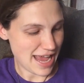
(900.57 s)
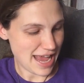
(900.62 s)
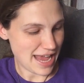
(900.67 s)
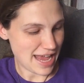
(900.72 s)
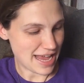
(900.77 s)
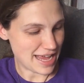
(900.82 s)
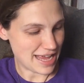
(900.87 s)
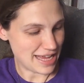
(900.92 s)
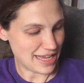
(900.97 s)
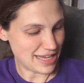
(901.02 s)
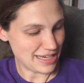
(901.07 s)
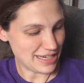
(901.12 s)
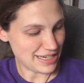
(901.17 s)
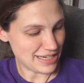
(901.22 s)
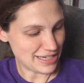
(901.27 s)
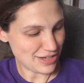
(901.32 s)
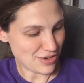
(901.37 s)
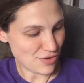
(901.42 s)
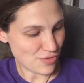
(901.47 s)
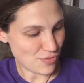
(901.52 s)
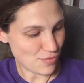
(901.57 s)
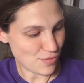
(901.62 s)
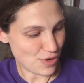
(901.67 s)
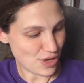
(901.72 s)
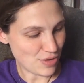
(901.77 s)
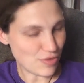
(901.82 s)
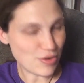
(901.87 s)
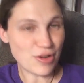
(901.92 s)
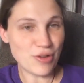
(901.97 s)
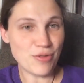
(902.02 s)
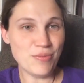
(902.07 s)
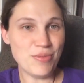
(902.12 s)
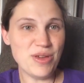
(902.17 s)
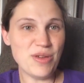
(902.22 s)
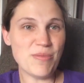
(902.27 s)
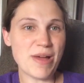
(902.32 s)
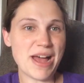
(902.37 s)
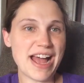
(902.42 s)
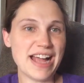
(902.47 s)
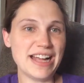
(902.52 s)
and we will
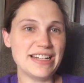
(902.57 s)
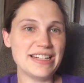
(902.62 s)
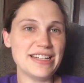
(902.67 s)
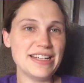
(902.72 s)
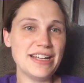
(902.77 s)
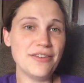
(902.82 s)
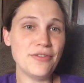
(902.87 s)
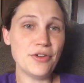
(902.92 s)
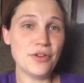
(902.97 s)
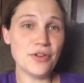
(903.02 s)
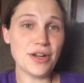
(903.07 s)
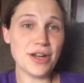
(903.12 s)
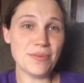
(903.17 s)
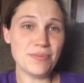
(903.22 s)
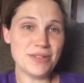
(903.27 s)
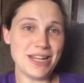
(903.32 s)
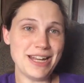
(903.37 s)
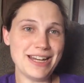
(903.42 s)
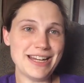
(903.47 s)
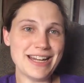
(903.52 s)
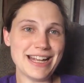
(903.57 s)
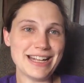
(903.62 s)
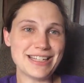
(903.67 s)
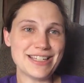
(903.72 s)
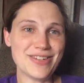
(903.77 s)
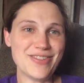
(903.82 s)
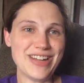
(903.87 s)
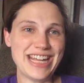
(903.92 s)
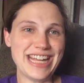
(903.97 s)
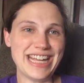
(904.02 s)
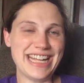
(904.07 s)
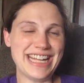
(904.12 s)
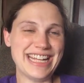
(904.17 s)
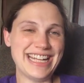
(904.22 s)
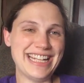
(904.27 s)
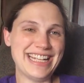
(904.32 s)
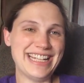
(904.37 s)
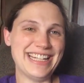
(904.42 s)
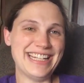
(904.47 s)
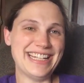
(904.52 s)
be back to give you an update next
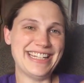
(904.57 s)
week.